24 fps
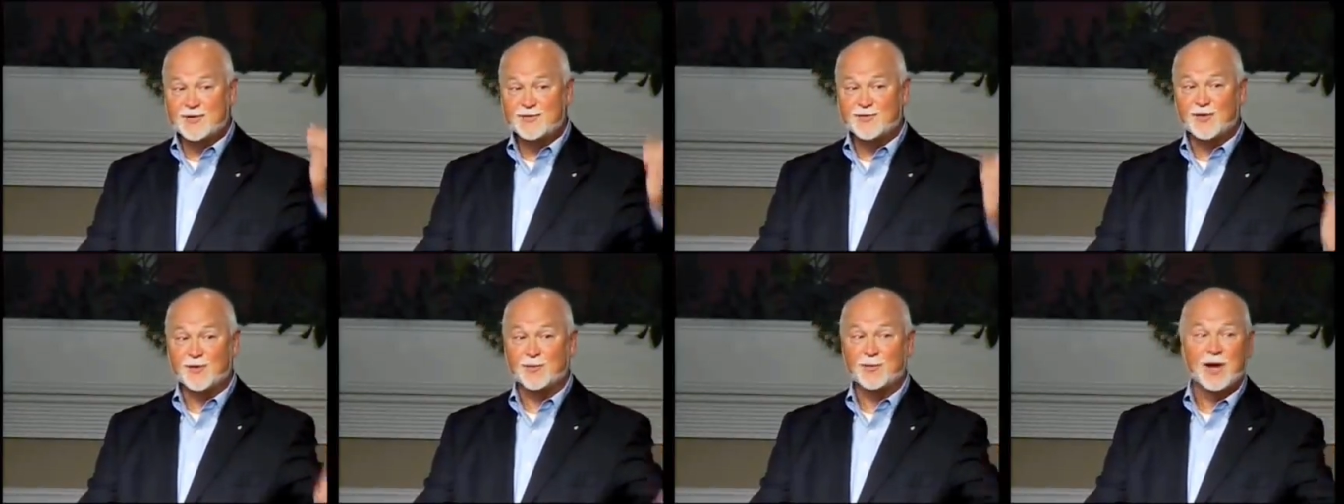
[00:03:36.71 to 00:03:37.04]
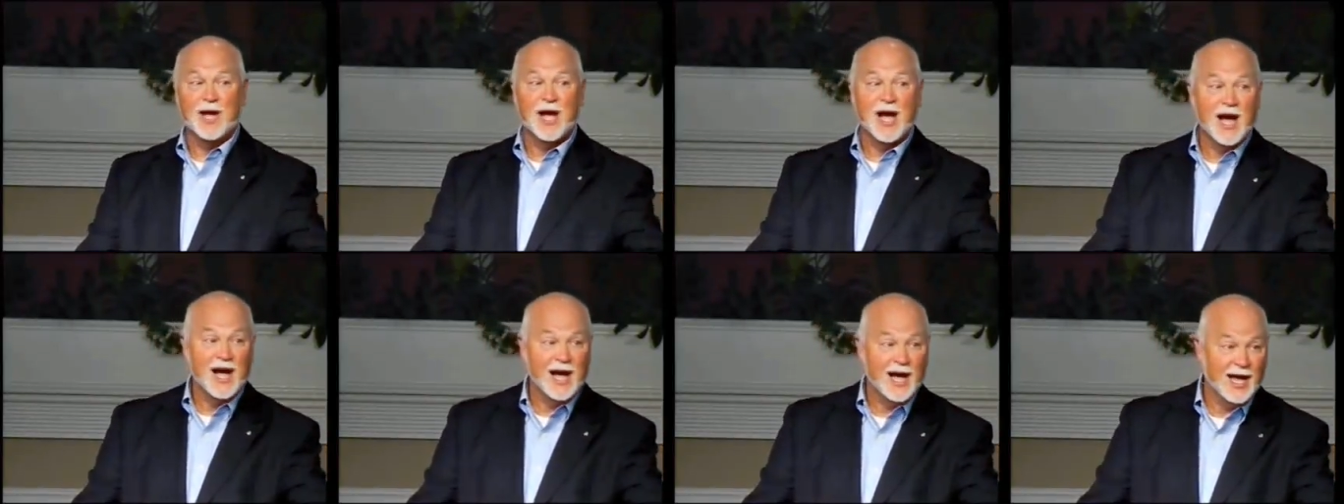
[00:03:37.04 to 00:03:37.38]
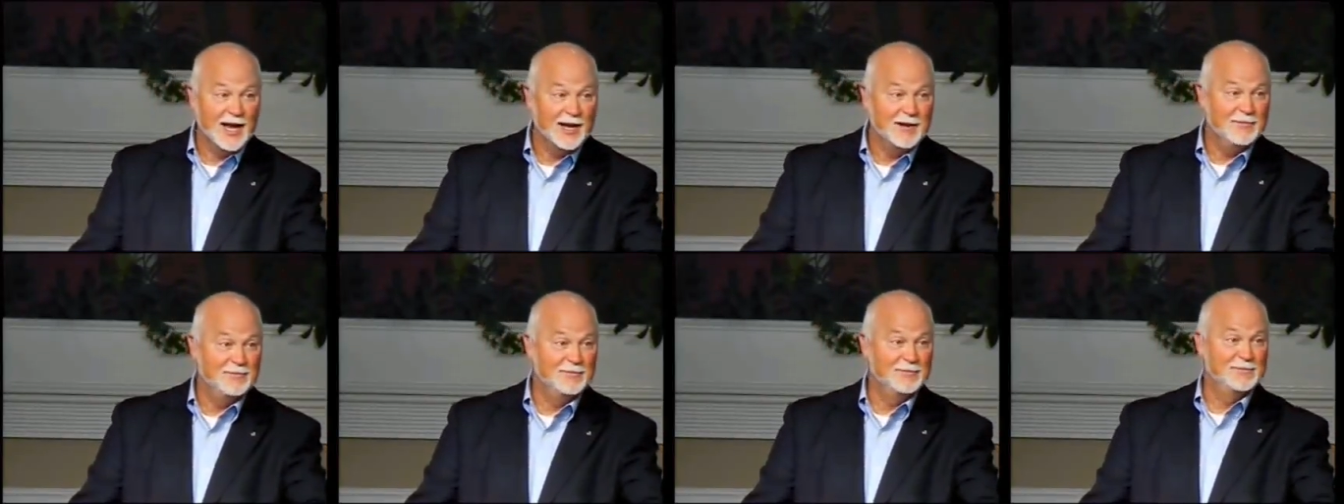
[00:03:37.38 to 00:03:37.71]
from God.
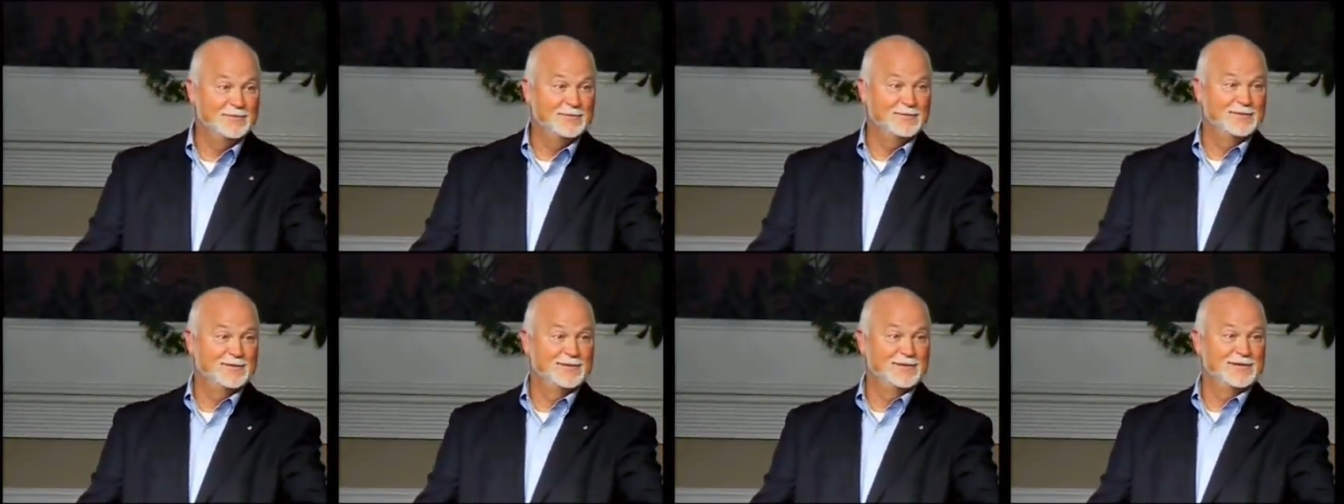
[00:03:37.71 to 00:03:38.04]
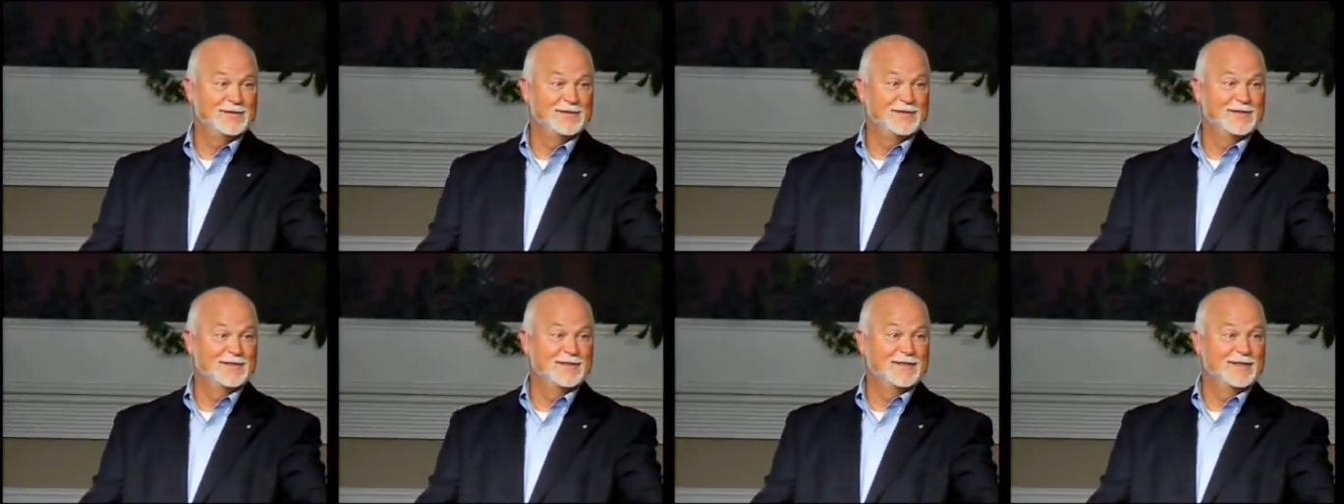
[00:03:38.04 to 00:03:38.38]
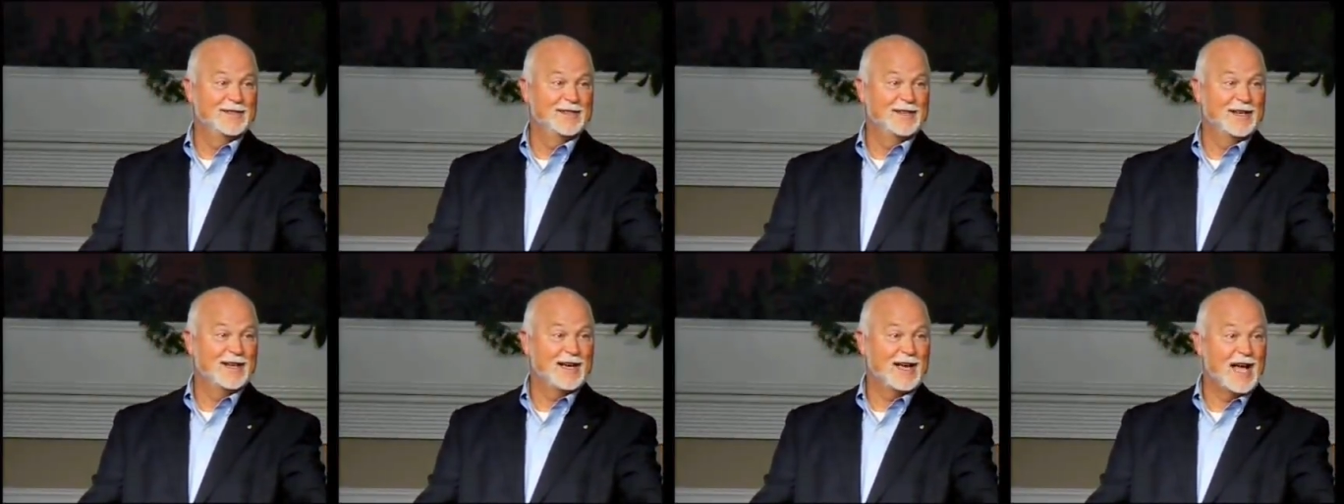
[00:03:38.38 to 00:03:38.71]

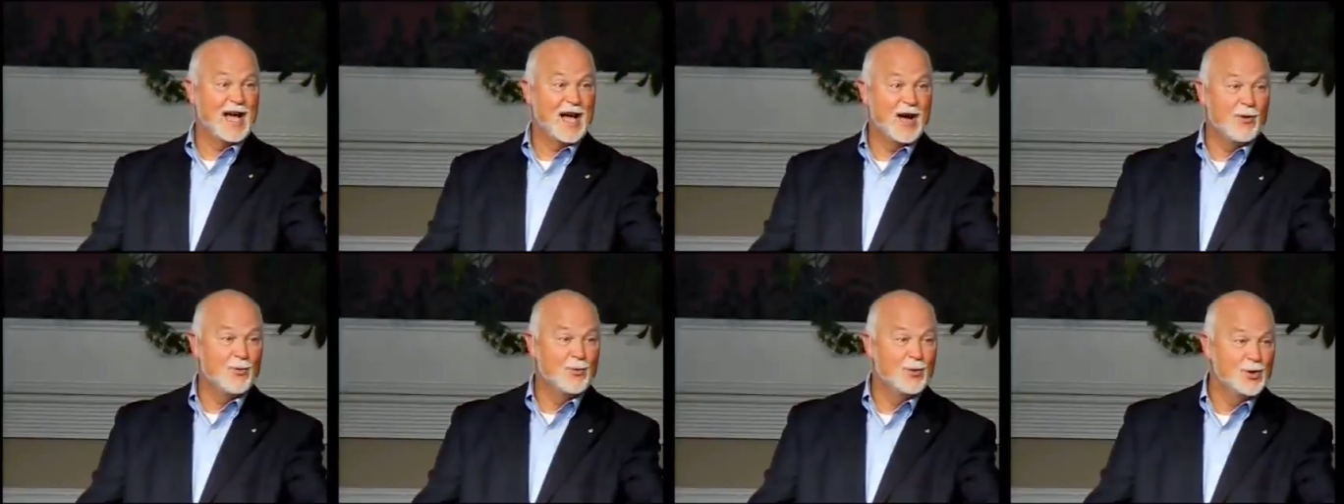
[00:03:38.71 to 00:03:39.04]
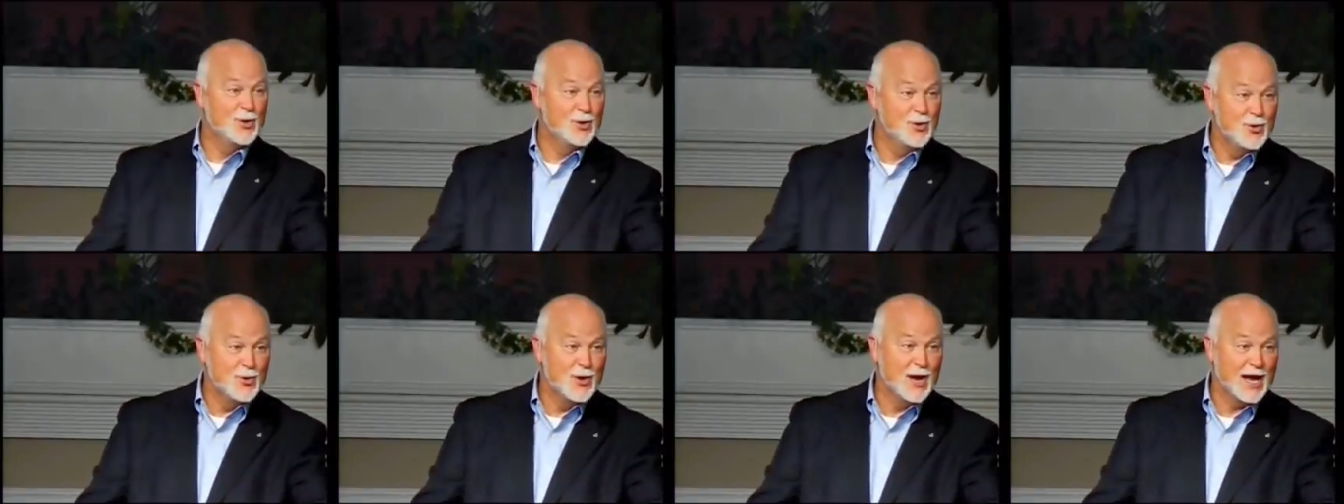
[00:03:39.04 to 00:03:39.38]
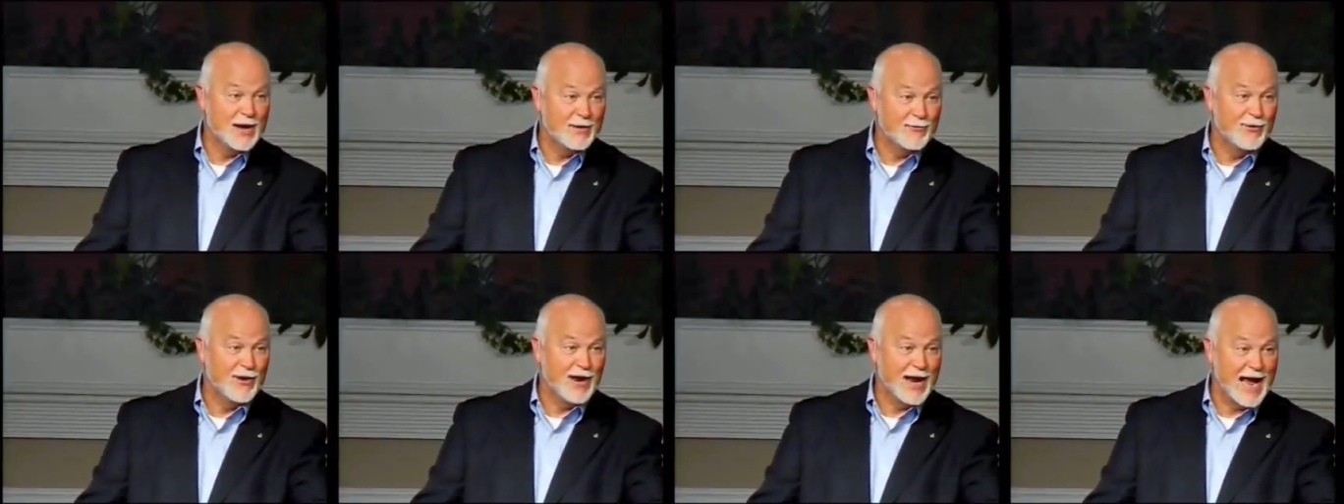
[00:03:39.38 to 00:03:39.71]
How would you
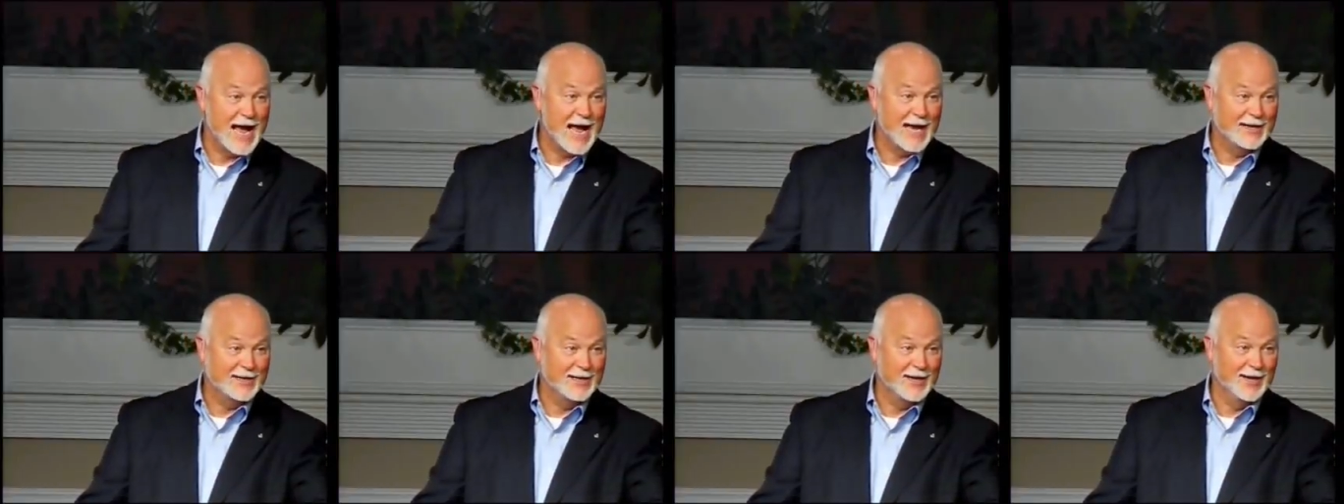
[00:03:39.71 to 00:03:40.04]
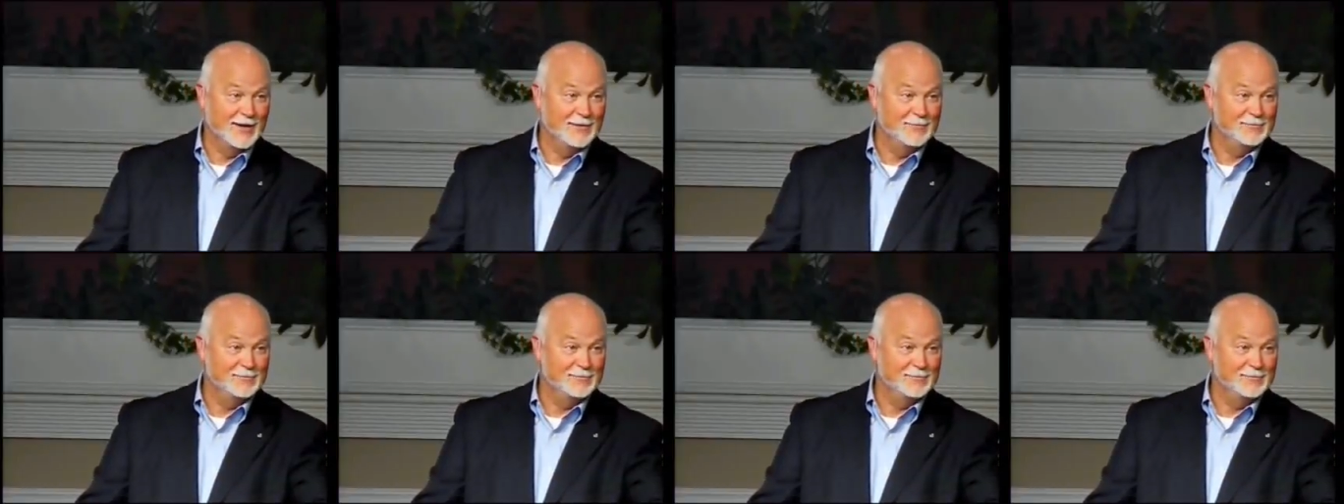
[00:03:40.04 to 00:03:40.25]
have reacted?